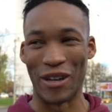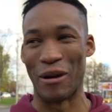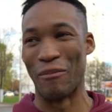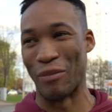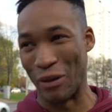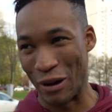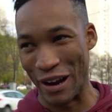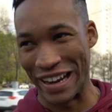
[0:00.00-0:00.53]
your
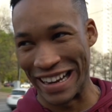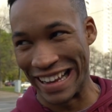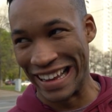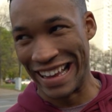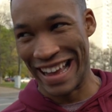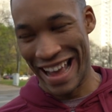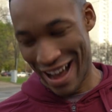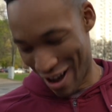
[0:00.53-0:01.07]
boy.
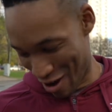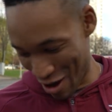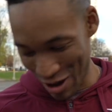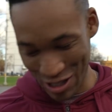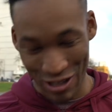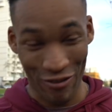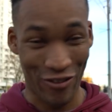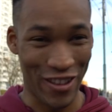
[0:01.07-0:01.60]

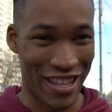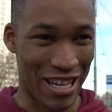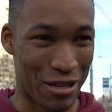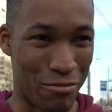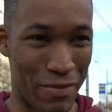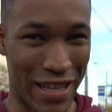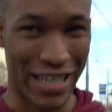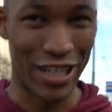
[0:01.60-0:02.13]
Also for this
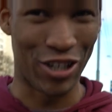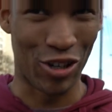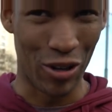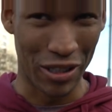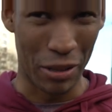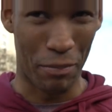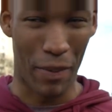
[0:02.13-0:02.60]
mini shoulder